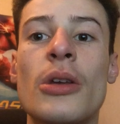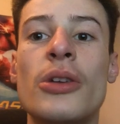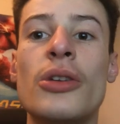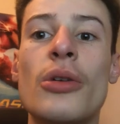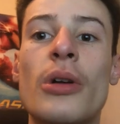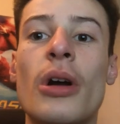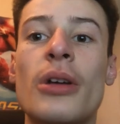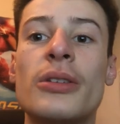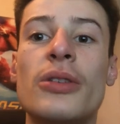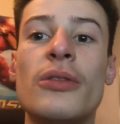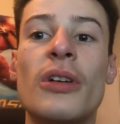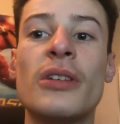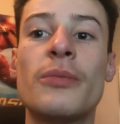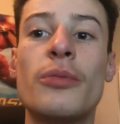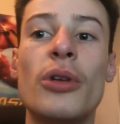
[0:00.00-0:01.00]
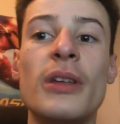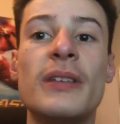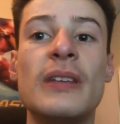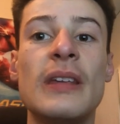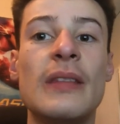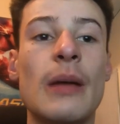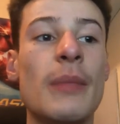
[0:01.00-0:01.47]
Yo guys, so you guys have probably
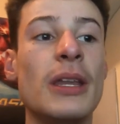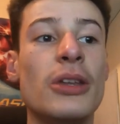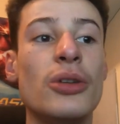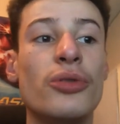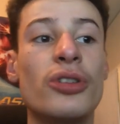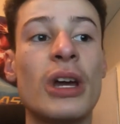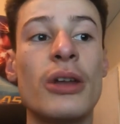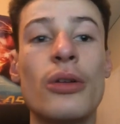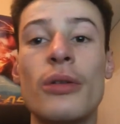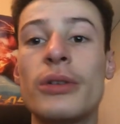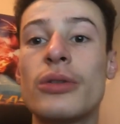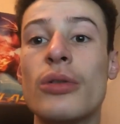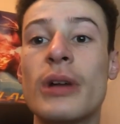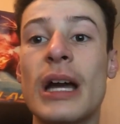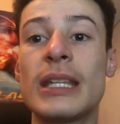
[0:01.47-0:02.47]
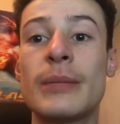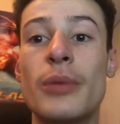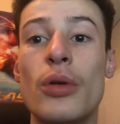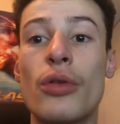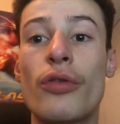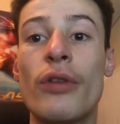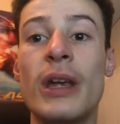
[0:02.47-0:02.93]
seen that I made a new channel, it's called
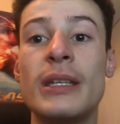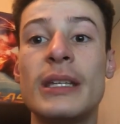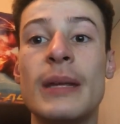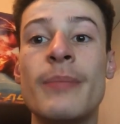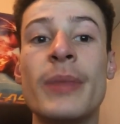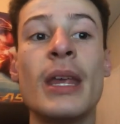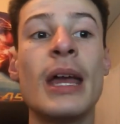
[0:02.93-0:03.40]
Catapult Crazy,